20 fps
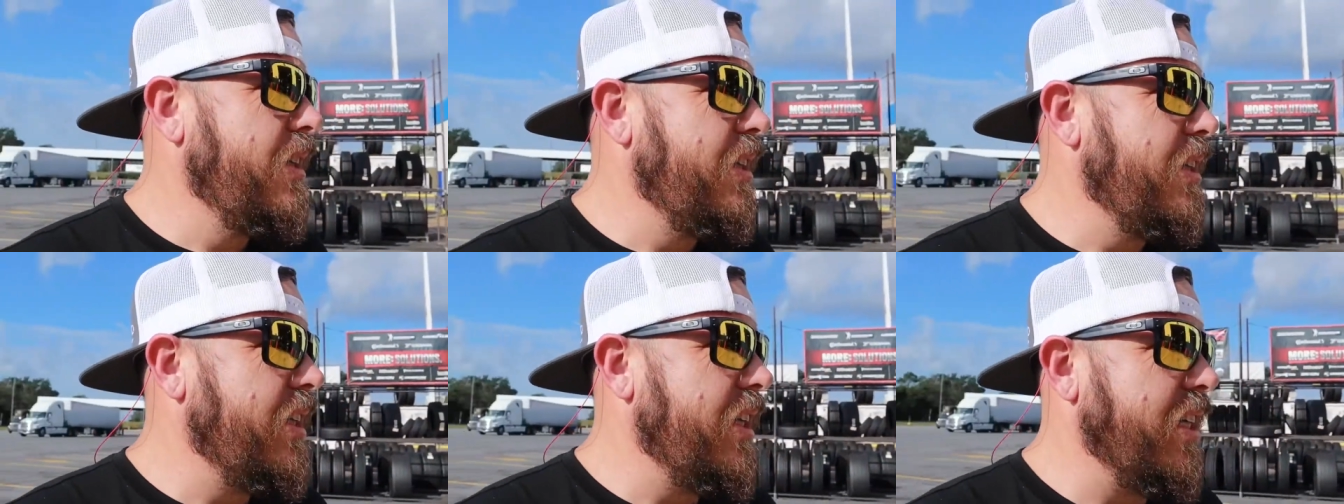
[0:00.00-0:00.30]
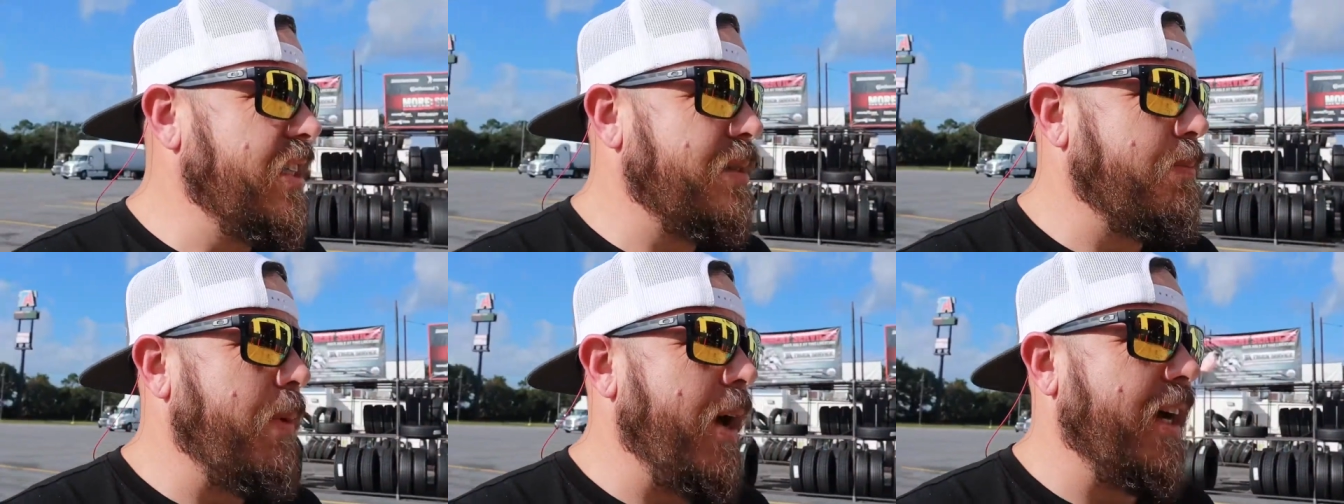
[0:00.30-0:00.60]

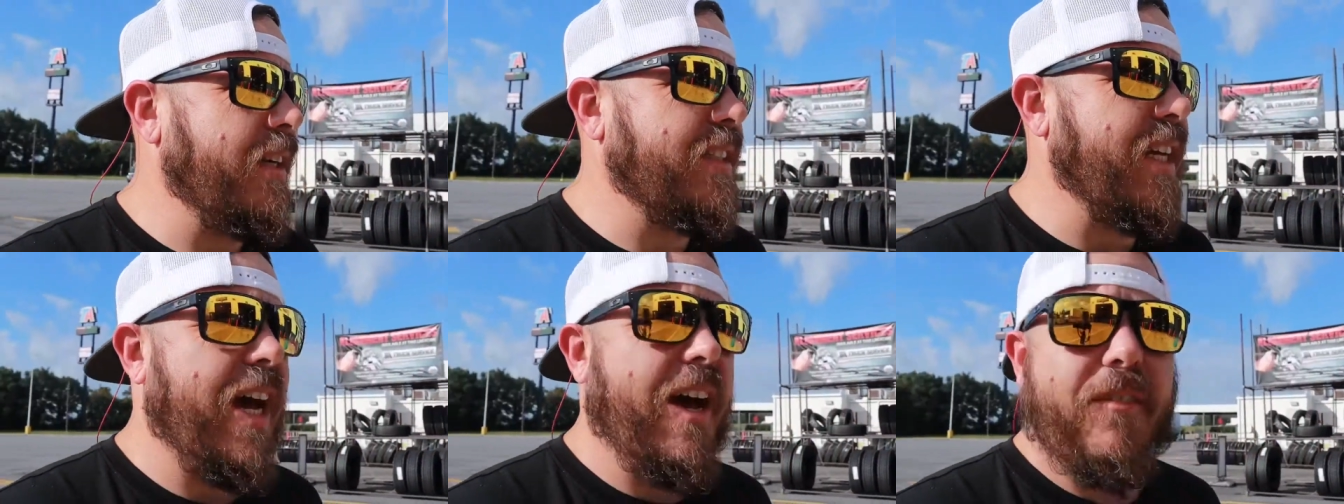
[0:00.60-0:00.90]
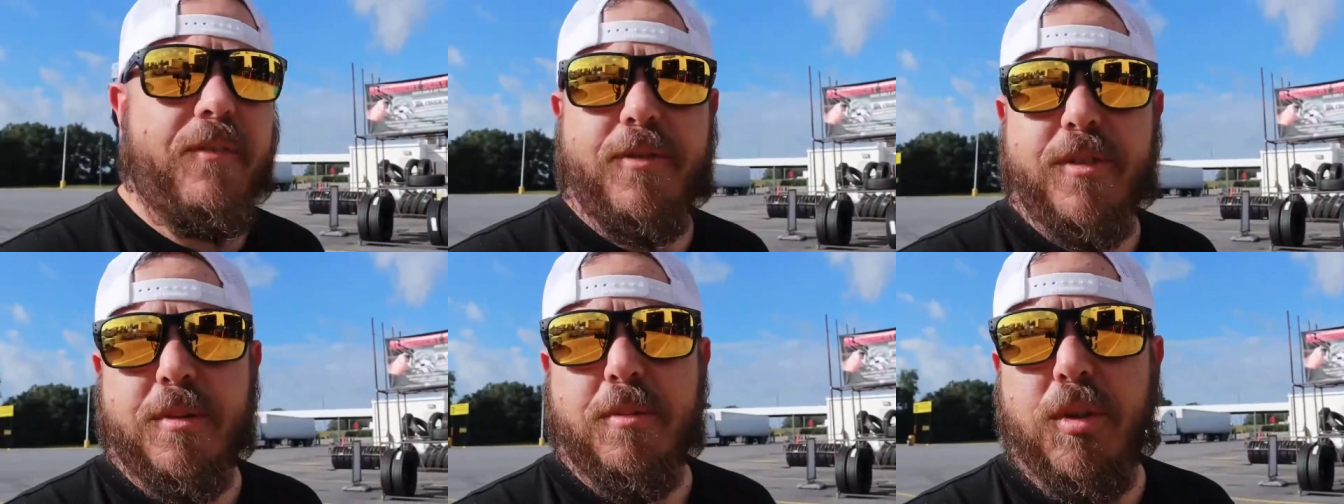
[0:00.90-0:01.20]
it's about
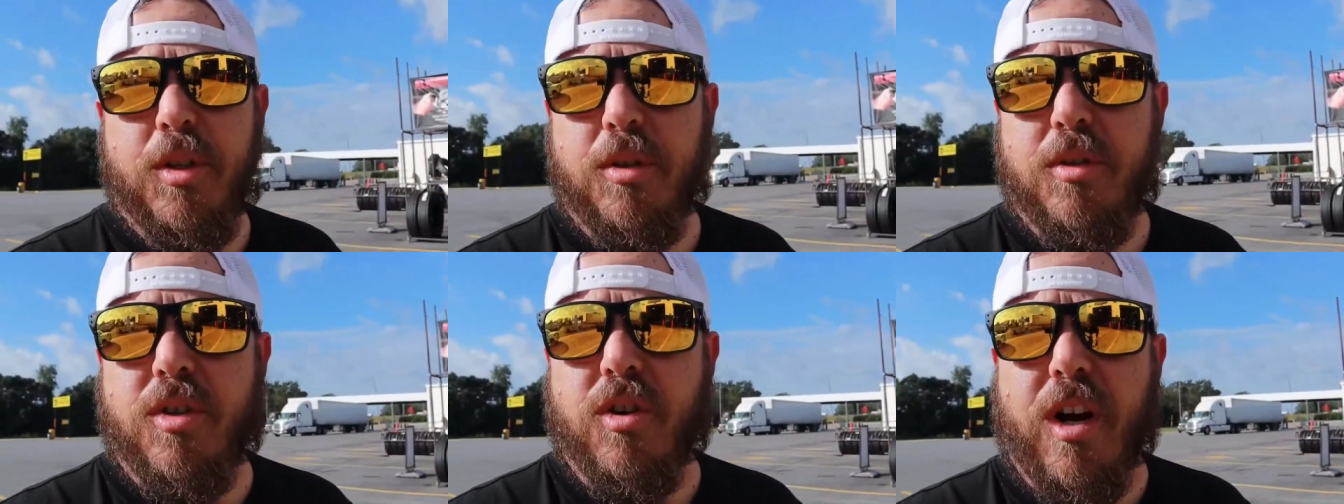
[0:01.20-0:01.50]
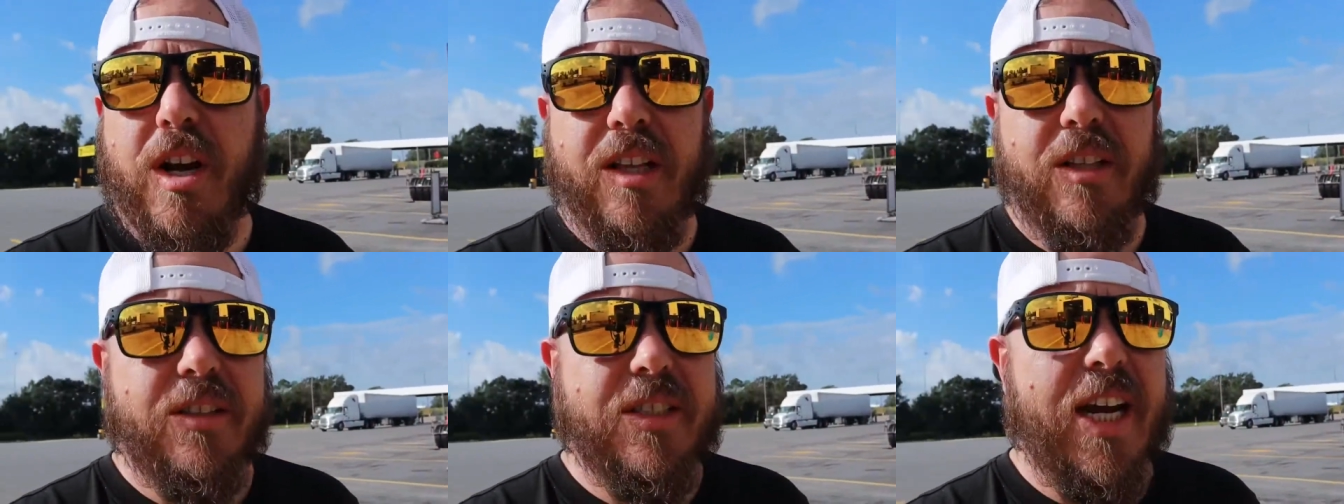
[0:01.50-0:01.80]
time for some new
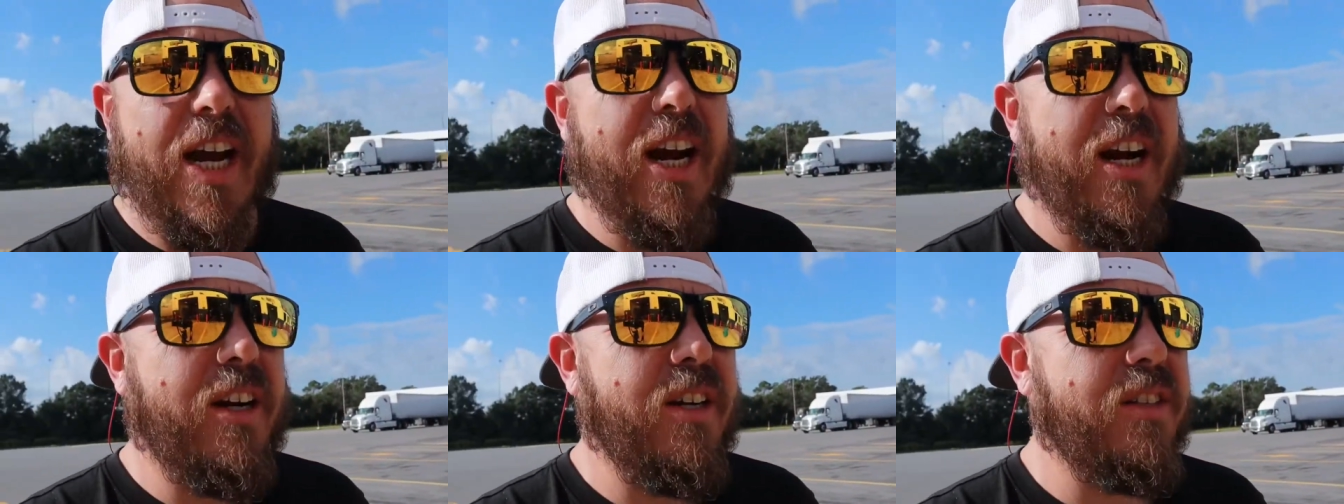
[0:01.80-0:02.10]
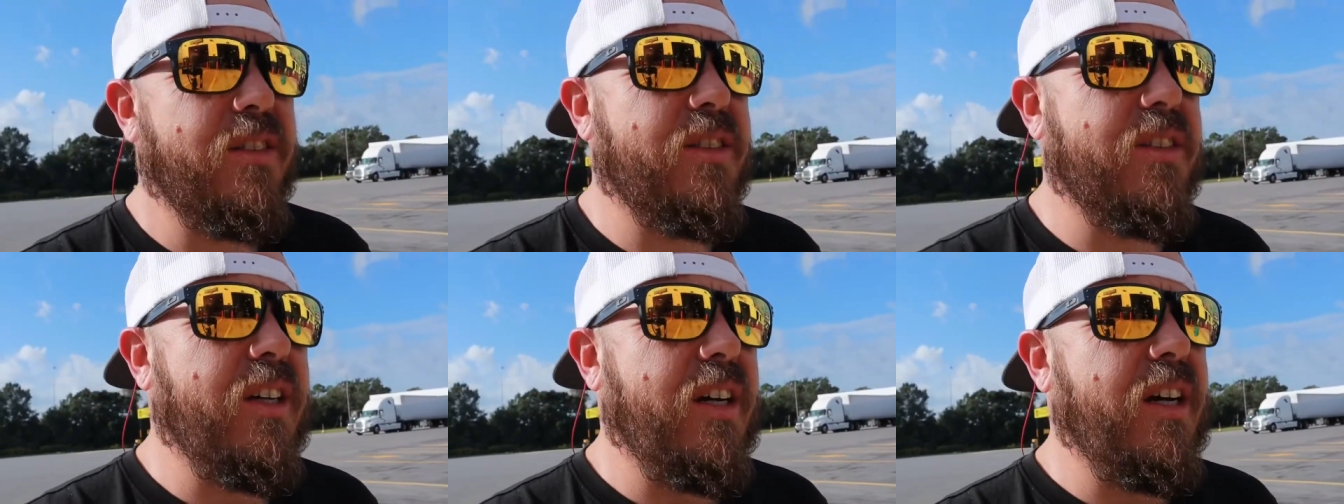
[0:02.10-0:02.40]
trailer
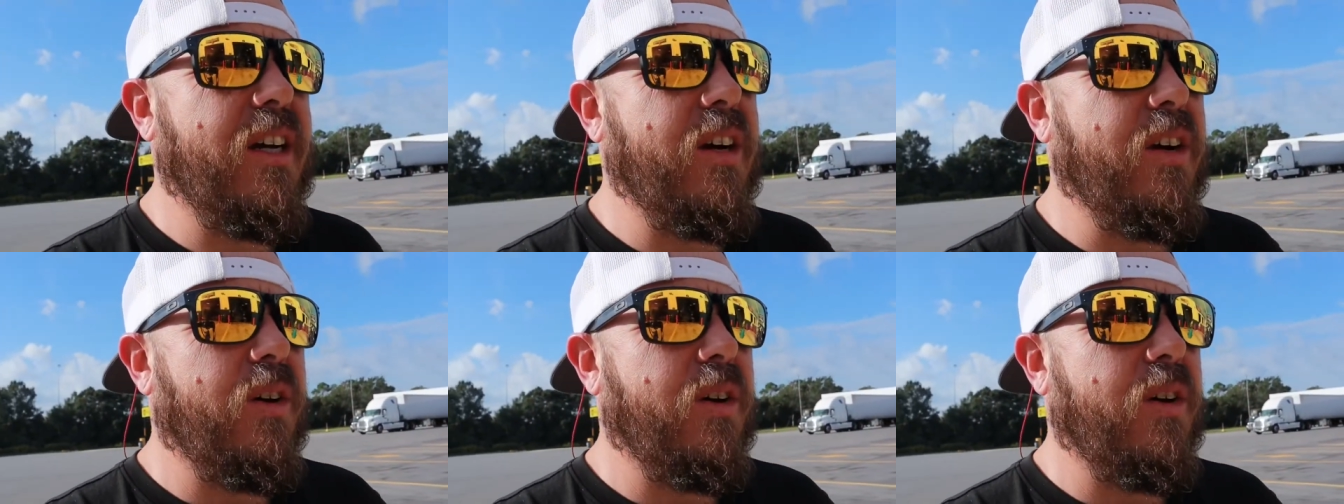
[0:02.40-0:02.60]
tires uh,